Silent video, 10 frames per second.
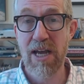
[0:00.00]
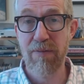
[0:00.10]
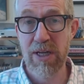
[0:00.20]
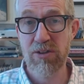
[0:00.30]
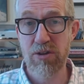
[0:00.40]

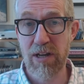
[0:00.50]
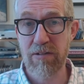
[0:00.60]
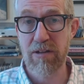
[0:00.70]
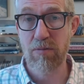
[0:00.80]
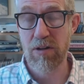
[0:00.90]
Remember, Singer
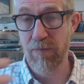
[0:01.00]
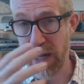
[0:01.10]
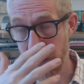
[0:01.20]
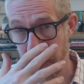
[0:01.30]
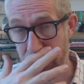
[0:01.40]
says the
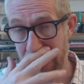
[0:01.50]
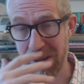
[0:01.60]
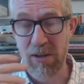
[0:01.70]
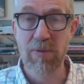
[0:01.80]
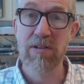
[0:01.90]

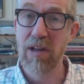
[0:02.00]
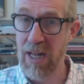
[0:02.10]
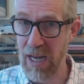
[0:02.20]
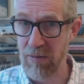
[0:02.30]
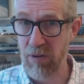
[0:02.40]
capacity to have
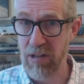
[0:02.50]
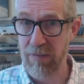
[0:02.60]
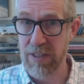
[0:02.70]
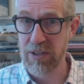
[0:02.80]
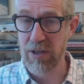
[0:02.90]
interest is
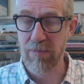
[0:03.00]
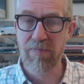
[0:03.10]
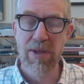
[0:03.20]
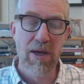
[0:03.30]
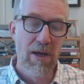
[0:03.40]
what's
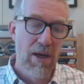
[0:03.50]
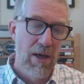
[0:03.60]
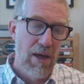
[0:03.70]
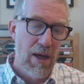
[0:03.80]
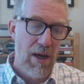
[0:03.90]
valuable about
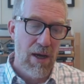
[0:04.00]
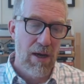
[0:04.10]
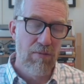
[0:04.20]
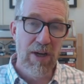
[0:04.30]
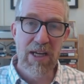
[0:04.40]
humans, and
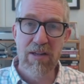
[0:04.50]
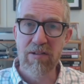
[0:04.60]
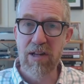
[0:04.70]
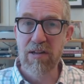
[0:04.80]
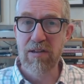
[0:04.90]
animals have it
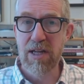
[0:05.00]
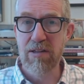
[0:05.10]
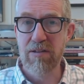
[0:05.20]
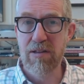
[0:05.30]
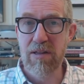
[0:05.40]

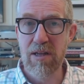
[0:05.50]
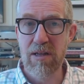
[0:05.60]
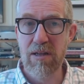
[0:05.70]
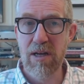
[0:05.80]
too.